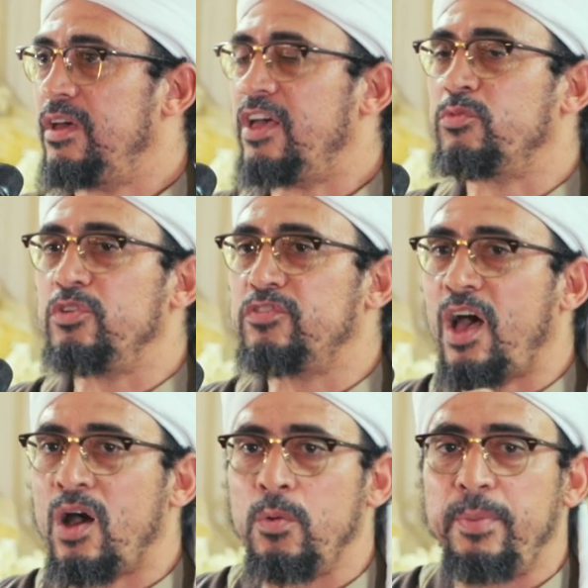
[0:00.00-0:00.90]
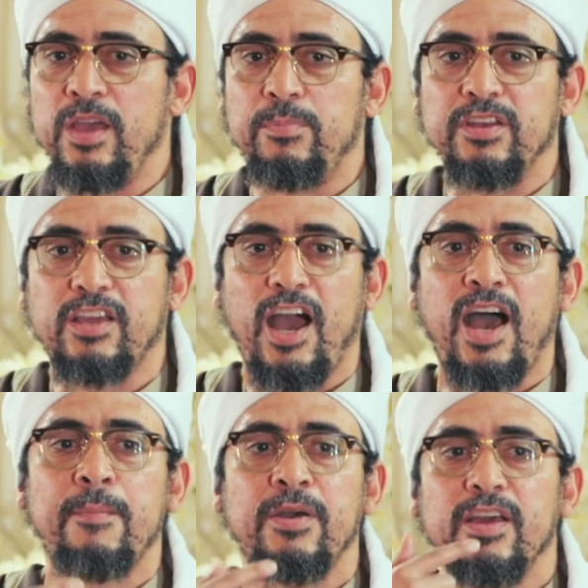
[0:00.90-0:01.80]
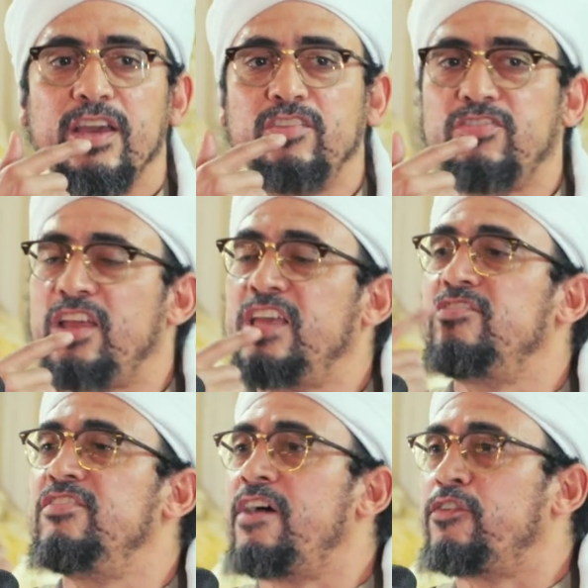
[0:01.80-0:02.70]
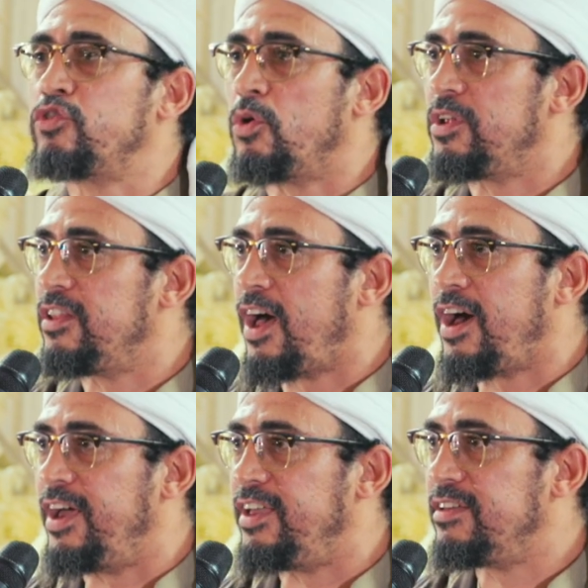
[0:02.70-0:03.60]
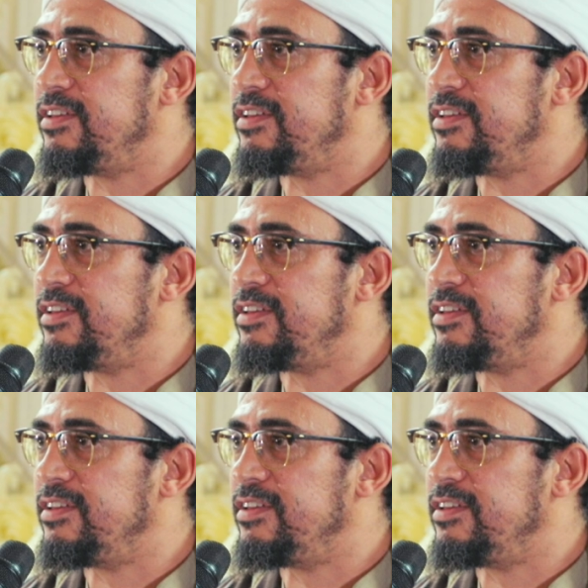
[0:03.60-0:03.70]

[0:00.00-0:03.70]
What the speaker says: As we saw Ubay bin Ka'b, he said he's never told a lie.